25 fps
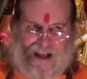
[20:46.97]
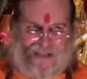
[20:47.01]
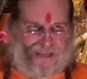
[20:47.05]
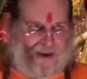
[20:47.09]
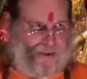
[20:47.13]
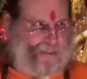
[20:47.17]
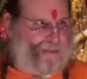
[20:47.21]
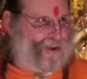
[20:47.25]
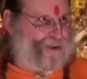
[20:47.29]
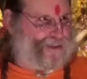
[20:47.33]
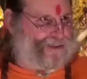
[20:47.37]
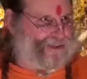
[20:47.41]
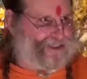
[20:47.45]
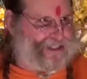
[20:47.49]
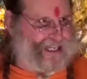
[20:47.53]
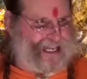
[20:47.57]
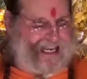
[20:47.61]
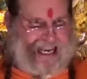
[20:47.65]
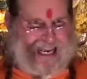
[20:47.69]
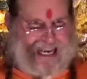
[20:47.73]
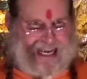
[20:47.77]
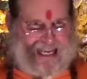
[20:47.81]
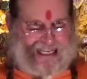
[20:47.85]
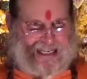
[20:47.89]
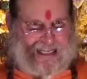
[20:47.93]
the most uh, uh,
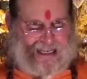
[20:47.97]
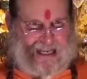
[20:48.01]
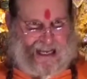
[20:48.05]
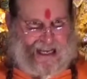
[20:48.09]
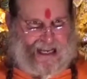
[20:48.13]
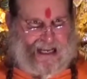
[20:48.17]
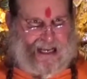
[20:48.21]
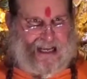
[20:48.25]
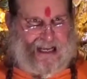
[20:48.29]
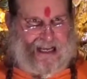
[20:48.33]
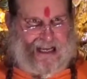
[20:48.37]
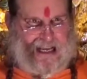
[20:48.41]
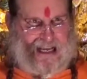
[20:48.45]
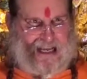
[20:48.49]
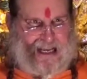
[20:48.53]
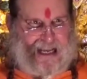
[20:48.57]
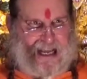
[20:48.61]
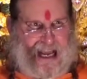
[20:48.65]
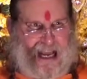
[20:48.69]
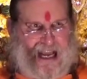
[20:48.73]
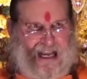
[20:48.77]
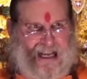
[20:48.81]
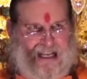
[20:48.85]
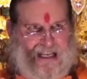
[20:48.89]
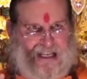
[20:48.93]

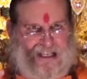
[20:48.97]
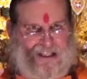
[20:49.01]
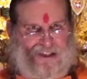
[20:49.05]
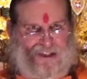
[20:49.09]
uh,